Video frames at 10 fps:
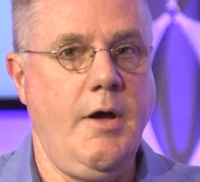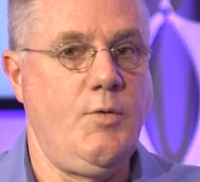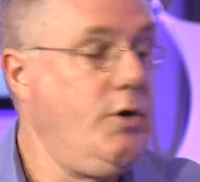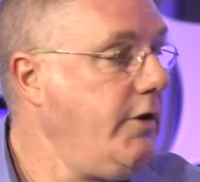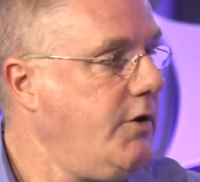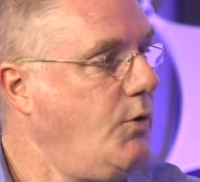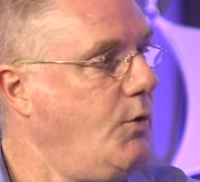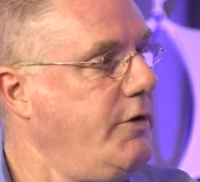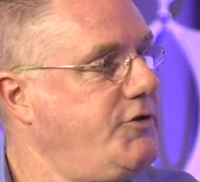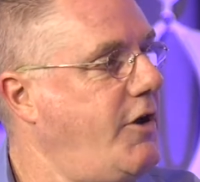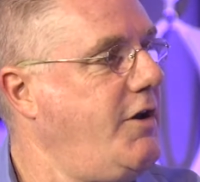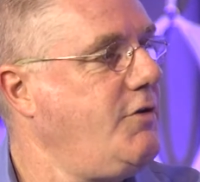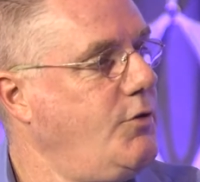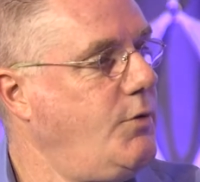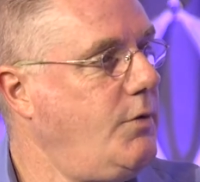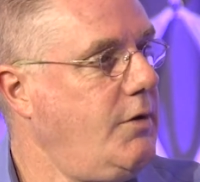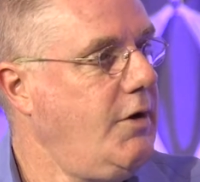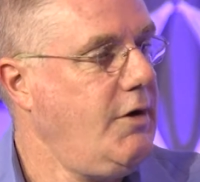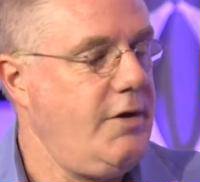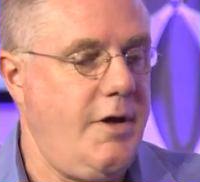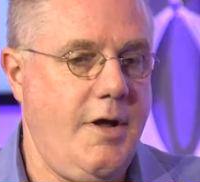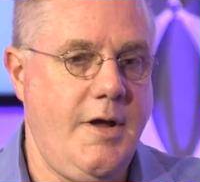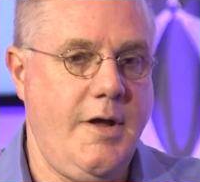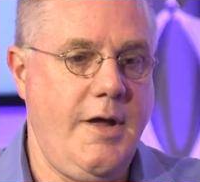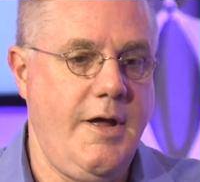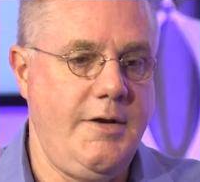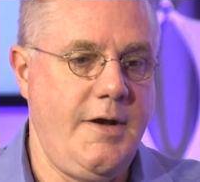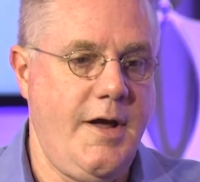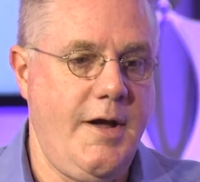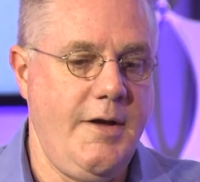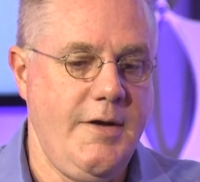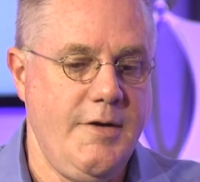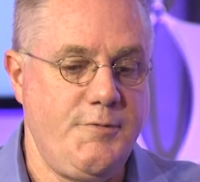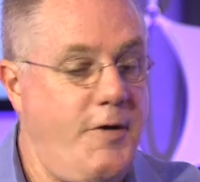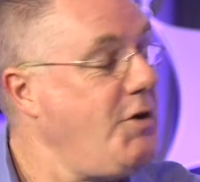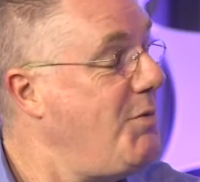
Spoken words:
Really cool, exciting tool. And fun to